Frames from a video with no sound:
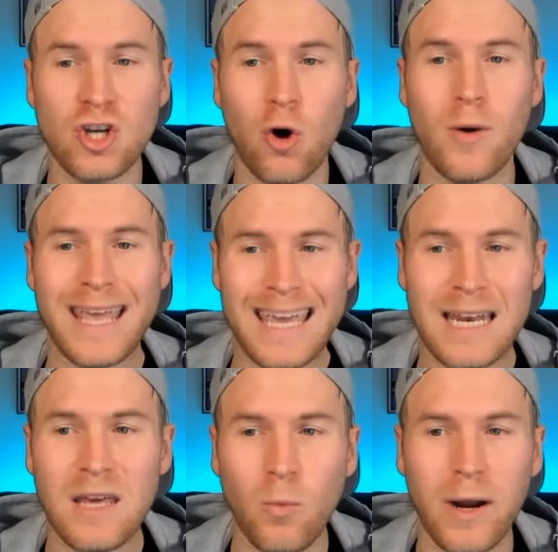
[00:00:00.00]
go
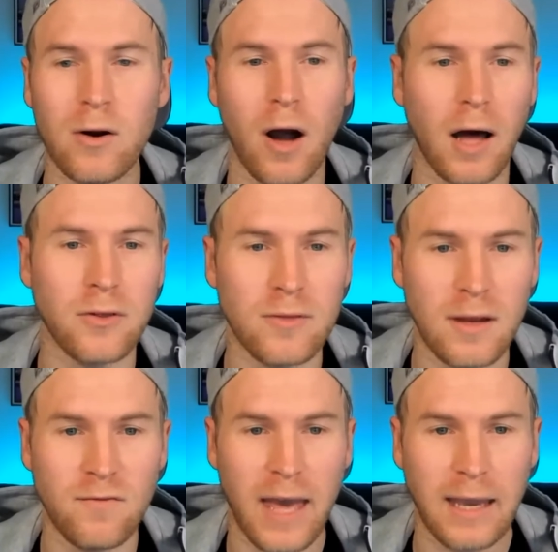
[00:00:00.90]
anywhere other
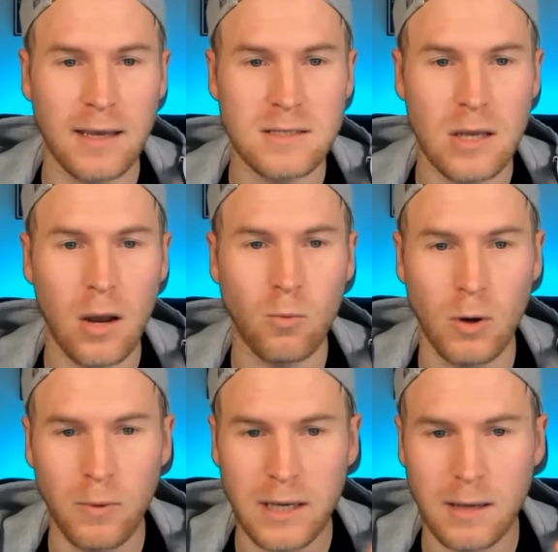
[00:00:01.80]
than Vegas where
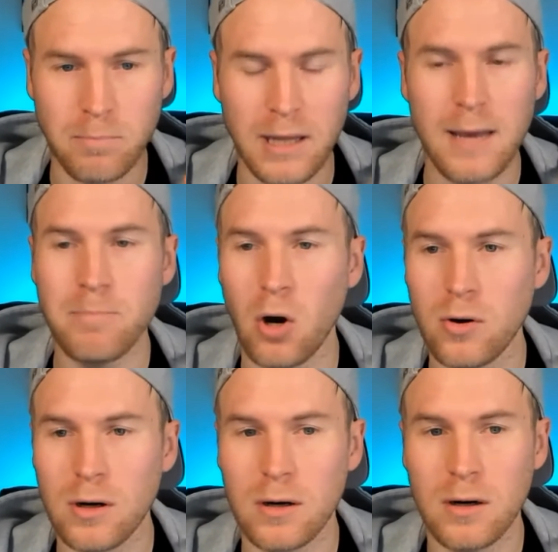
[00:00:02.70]
we can play
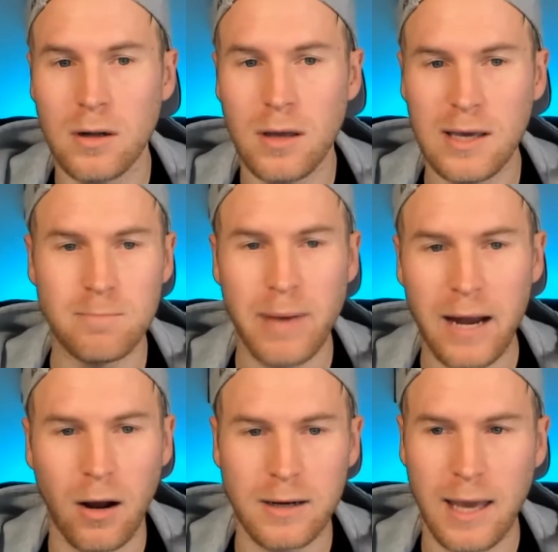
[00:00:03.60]
poker and bet
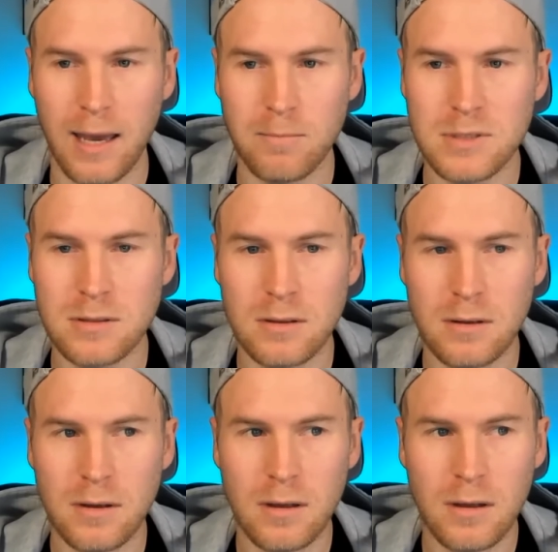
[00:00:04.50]
on games.
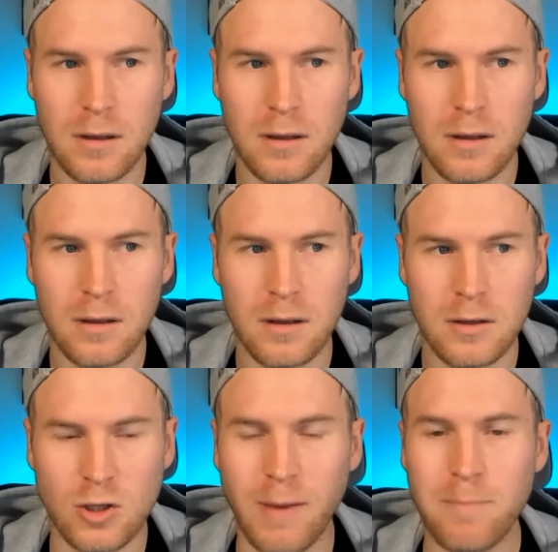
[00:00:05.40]

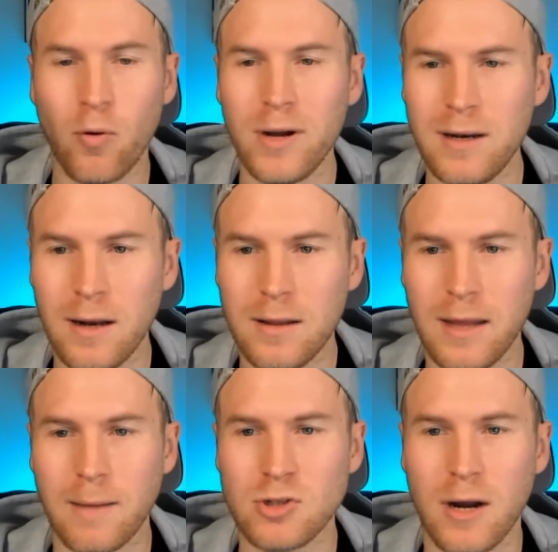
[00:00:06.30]
So my point
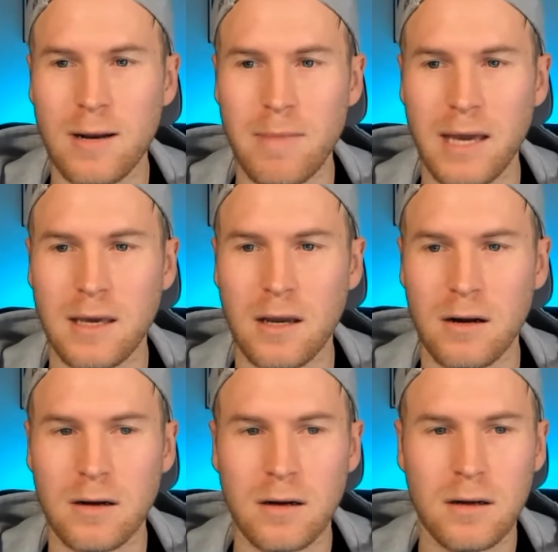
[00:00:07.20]
that I'm trying to make
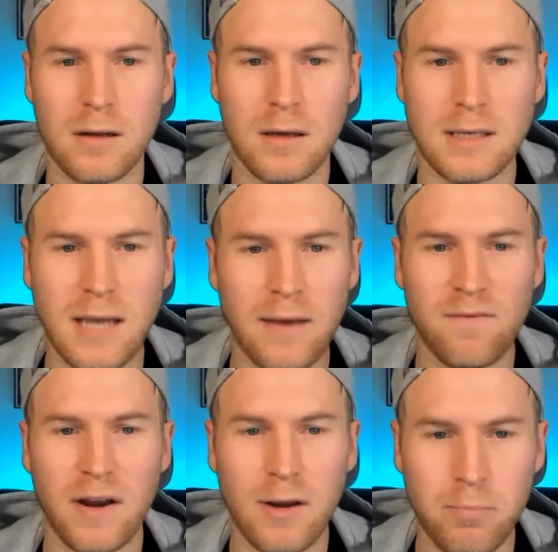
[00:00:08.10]
here is I am
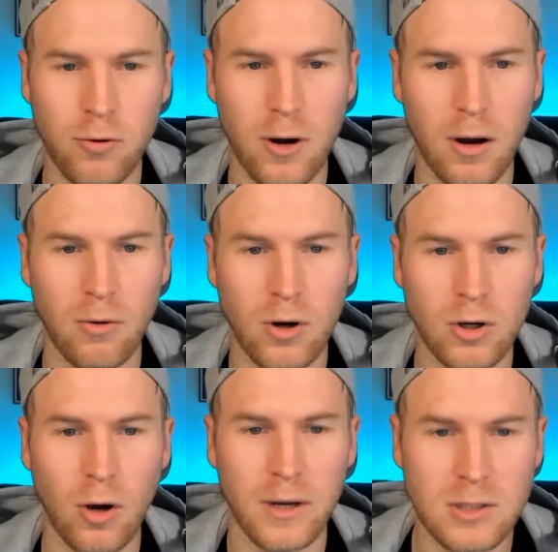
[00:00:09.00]
very pro
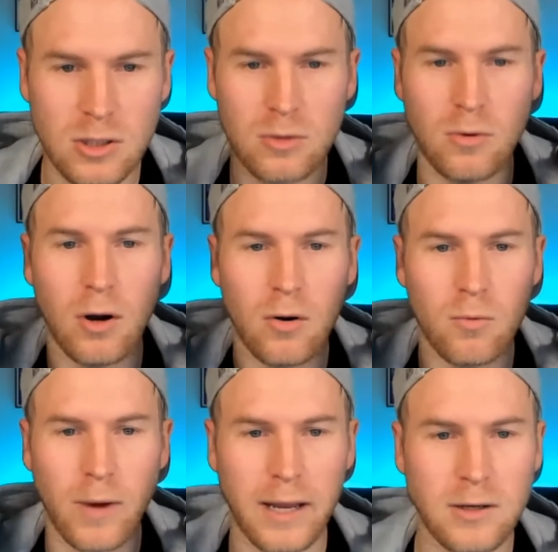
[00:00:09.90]
going to
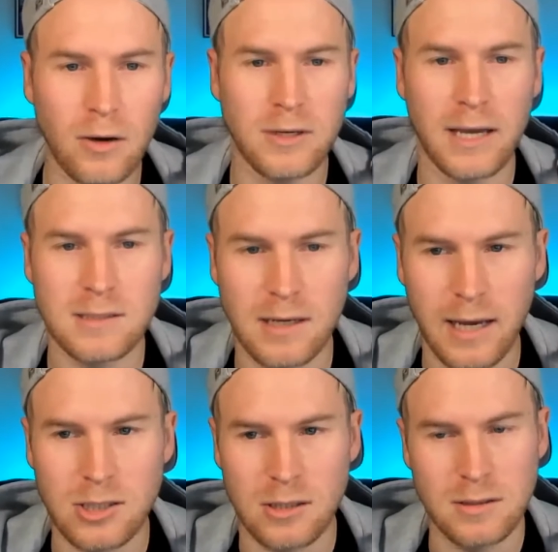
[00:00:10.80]
rando
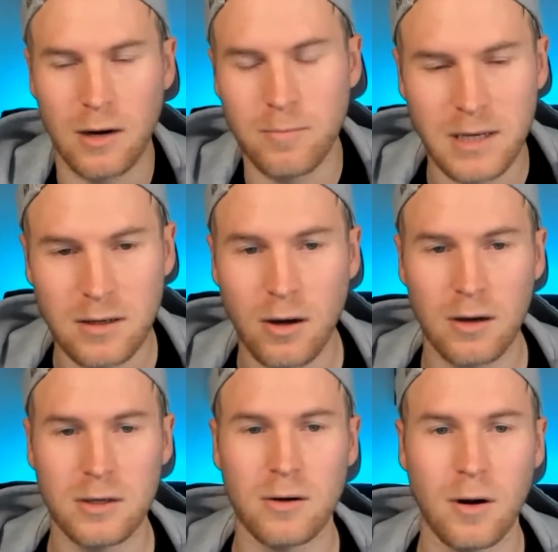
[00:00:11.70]
destinations. I don't mean to
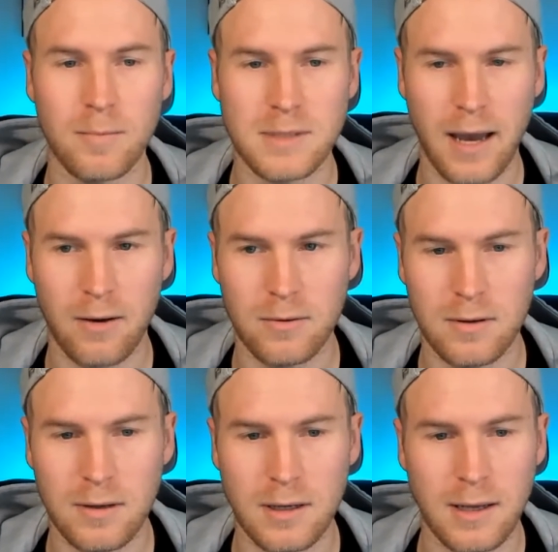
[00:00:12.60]
call your hometown,
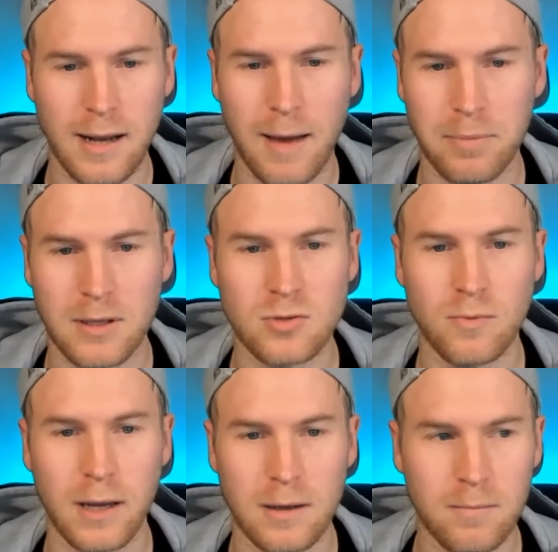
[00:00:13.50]
Indianapolis,
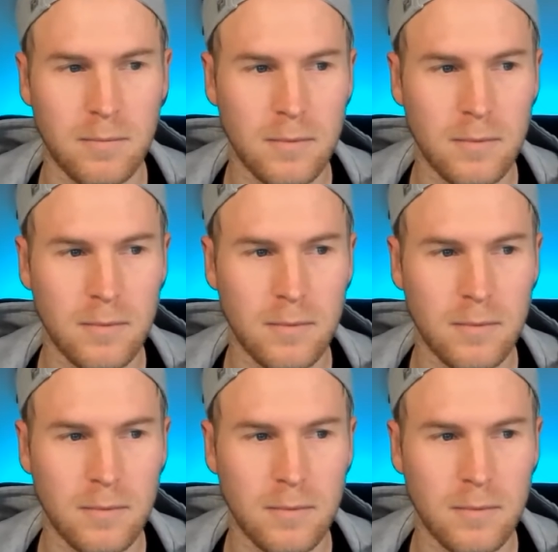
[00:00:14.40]
random.